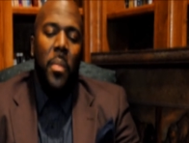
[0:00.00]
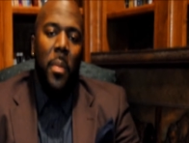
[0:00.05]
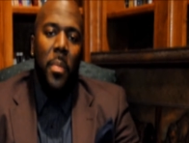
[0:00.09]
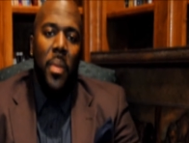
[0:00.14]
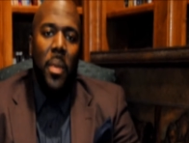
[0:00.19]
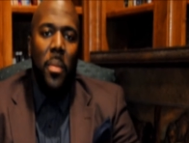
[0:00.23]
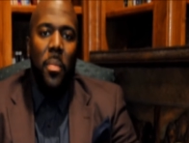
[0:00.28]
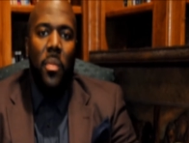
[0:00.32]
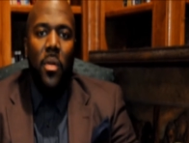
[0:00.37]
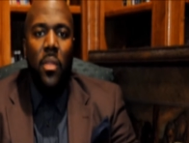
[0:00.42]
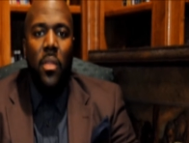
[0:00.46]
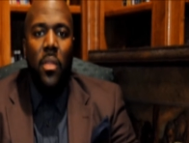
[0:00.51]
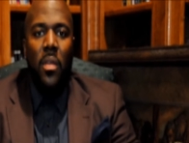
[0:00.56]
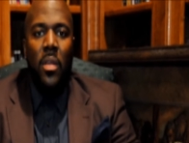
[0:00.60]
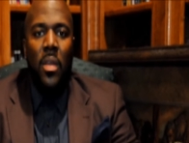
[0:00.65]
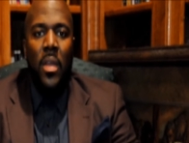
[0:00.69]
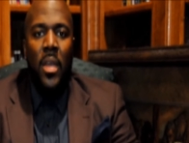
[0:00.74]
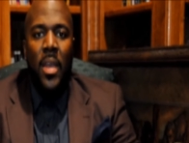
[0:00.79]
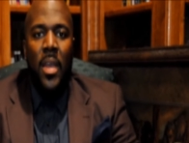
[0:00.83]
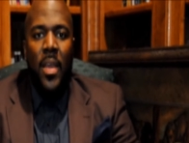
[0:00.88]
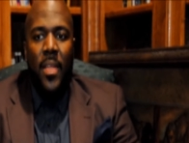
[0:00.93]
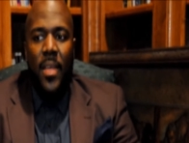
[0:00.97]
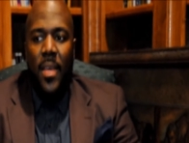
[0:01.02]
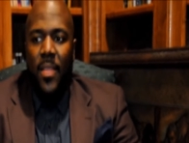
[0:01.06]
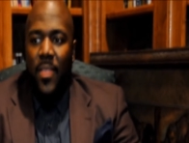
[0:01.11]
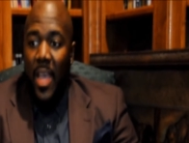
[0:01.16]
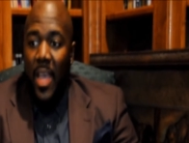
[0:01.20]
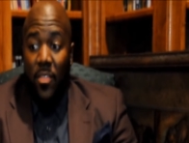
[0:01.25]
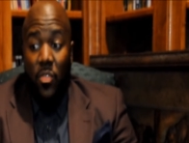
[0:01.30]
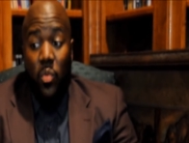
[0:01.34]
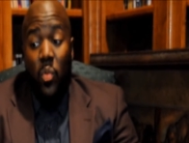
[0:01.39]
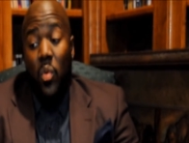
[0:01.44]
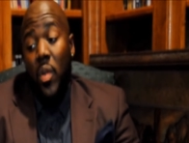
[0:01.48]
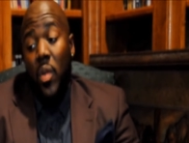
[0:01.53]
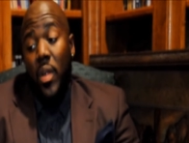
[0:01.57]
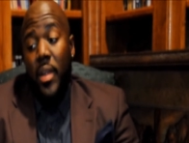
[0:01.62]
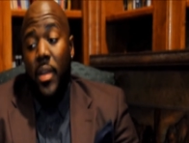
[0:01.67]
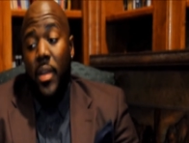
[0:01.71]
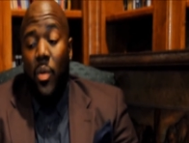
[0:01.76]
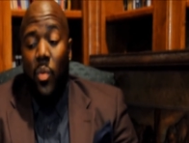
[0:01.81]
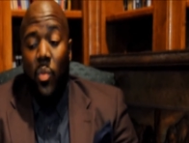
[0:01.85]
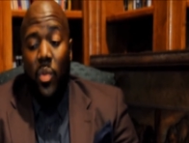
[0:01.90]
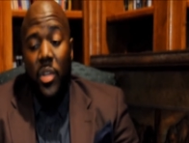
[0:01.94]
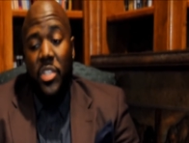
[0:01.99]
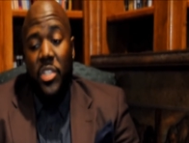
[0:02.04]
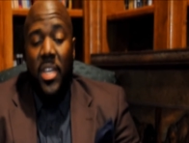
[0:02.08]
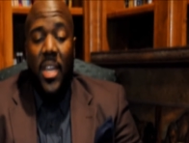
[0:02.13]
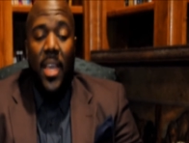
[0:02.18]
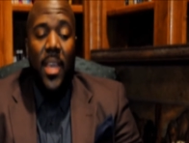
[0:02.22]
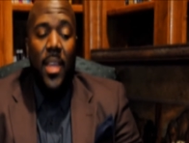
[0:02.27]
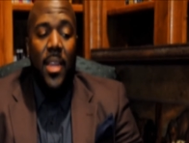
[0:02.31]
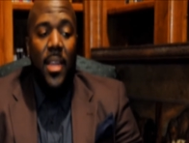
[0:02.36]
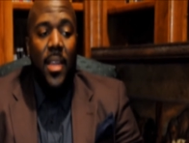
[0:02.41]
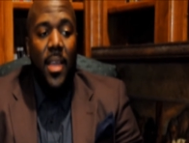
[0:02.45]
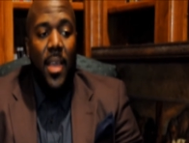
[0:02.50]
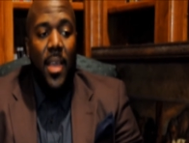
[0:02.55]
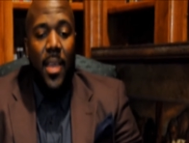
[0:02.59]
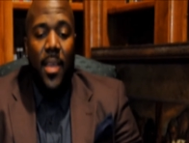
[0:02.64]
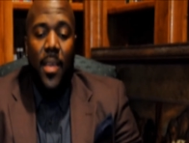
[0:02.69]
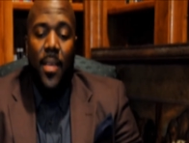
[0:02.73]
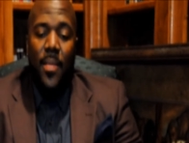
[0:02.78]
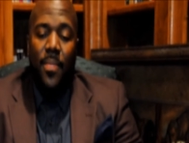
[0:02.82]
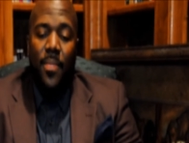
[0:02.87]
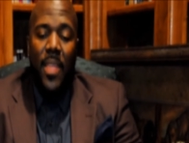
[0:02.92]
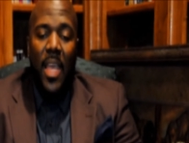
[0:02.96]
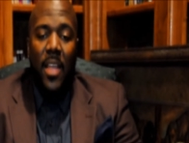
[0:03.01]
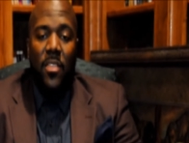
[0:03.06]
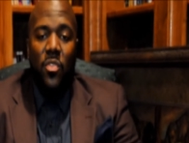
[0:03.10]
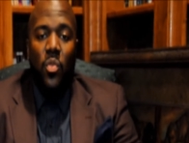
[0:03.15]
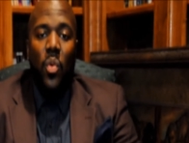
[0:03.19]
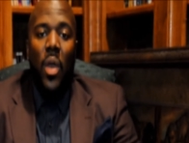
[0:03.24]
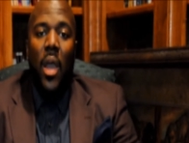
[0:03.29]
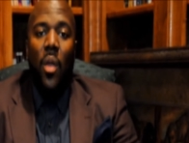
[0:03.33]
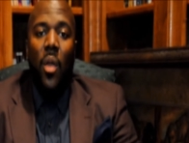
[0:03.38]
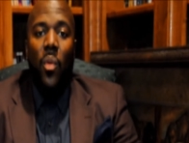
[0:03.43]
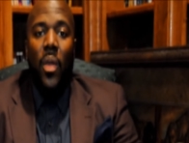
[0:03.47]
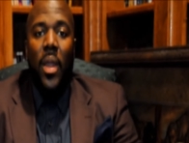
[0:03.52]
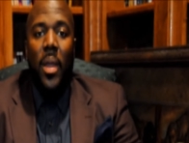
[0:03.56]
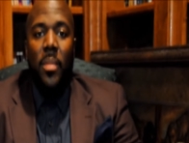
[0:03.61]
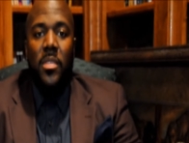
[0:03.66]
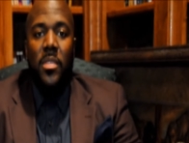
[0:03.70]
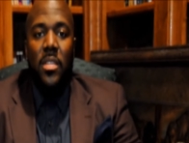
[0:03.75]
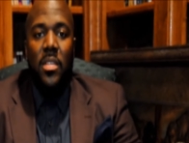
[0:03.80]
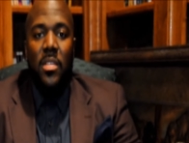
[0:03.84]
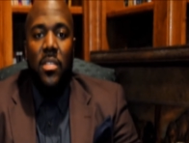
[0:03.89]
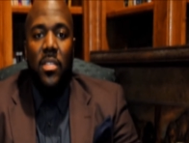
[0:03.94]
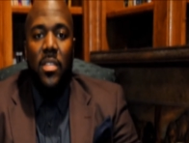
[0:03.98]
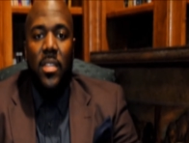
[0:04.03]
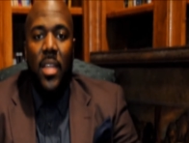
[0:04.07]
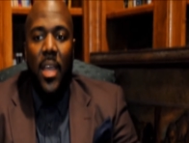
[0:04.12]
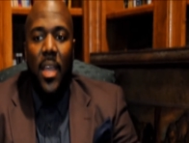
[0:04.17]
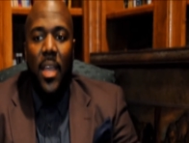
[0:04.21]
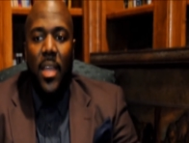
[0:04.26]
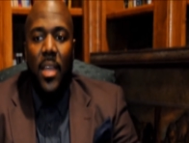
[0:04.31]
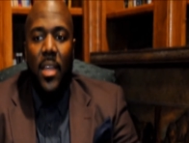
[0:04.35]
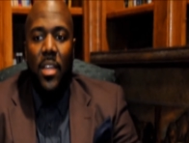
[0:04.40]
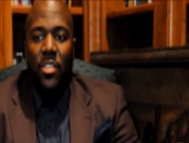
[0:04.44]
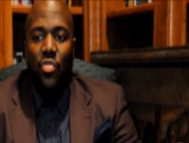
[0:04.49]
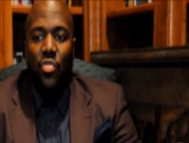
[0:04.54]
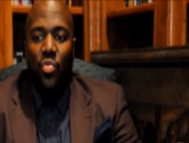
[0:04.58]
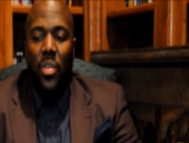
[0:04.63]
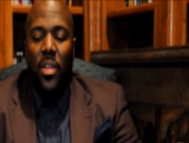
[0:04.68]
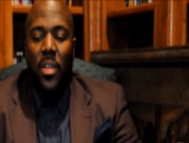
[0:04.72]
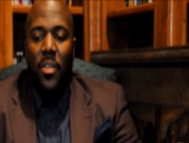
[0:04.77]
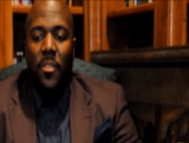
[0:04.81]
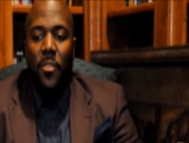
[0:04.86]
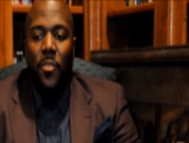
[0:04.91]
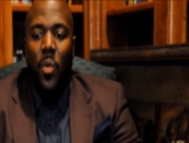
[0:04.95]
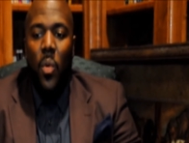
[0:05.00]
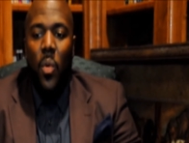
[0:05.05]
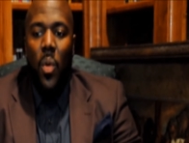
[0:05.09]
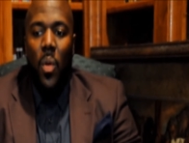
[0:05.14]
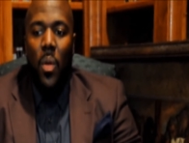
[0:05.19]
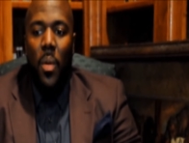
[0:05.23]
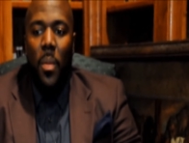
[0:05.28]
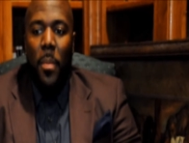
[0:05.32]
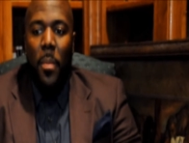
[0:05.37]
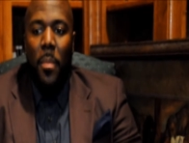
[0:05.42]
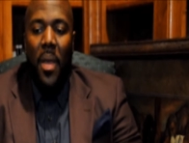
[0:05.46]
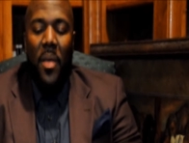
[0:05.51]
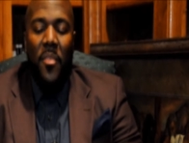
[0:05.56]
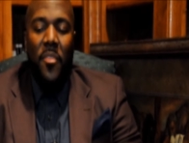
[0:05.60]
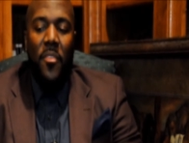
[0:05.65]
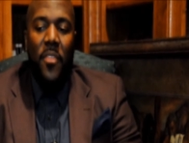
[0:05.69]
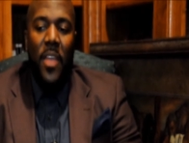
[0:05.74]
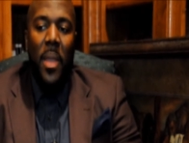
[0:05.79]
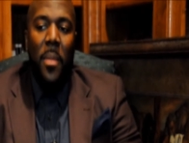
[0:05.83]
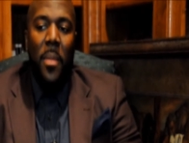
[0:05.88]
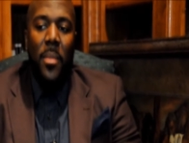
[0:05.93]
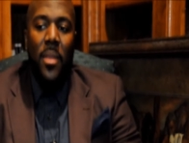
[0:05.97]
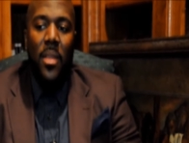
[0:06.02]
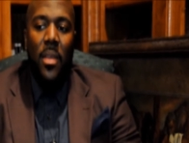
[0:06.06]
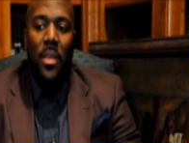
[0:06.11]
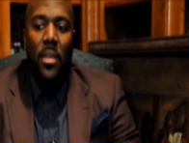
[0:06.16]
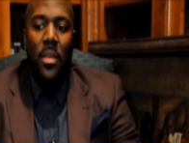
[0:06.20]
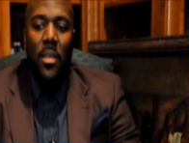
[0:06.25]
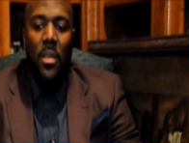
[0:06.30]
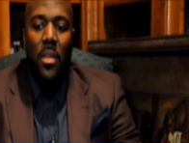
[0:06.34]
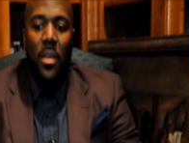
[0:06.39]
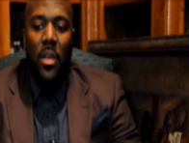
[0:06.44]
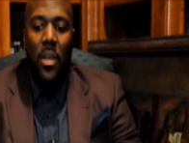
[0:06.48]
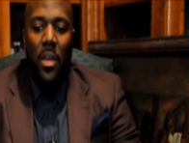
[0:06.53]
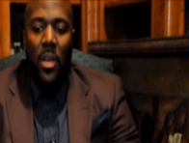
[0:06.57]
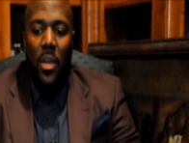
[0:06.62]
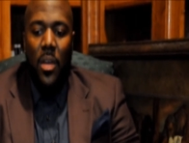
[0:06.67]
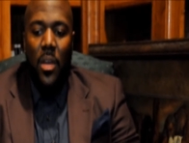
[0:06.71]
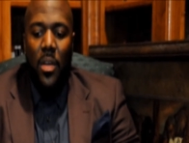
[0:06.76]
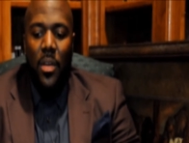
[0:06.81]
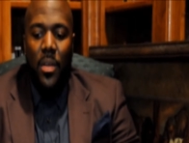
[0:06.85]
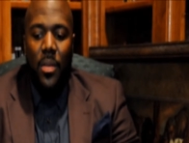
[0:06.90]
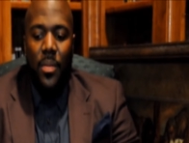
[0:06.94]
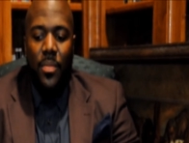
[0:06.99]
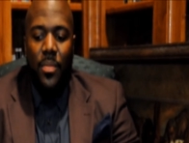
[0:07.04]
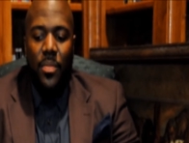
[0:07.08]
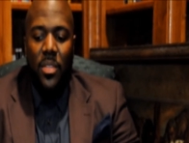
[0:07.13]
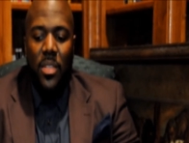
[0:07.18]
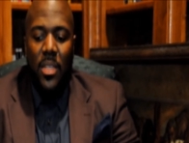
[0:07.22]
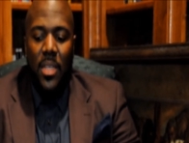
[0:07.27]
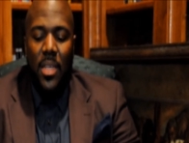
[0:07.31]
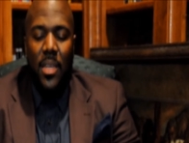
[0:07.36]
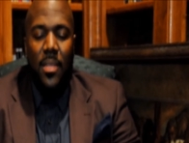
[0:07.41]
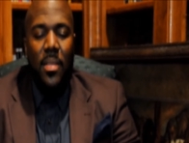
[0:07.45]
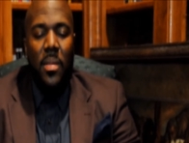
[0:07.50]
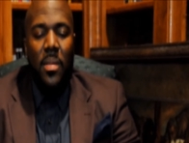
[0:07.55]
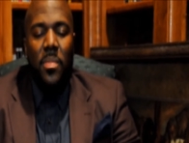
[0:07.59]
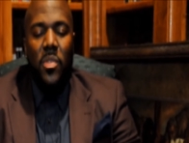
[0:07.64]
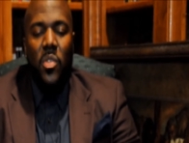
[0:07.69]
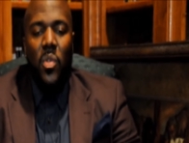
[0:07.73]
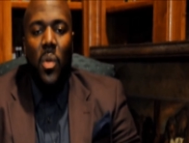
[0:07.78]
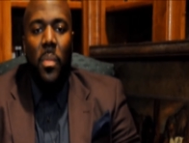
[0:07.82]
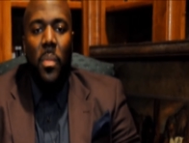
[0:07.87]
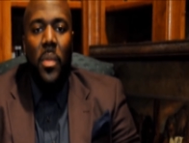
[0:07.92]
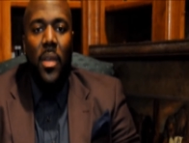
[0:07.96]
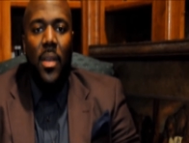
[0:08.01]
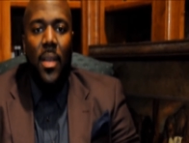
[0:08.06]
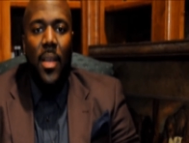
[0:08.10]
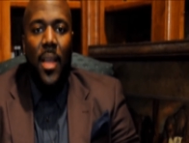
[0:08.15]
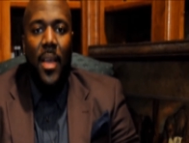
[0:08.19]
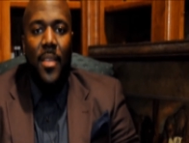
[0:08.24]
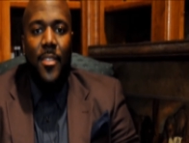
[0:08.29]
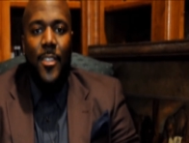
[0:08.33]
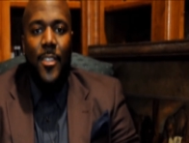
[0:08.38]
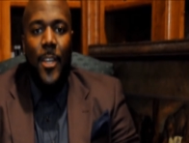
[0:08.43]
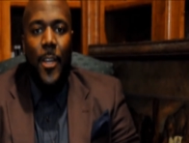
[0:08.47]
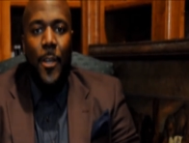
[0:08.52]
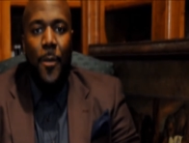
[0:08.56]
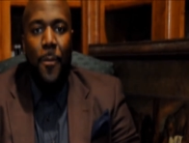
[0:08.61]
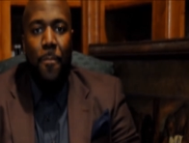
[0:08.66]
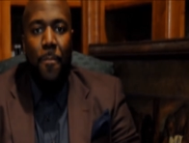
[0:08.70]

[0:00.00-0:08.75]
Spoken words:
my big brother. That's where it originated, and that's why I rap to this day, is really for my family to get them to a better lifestyle.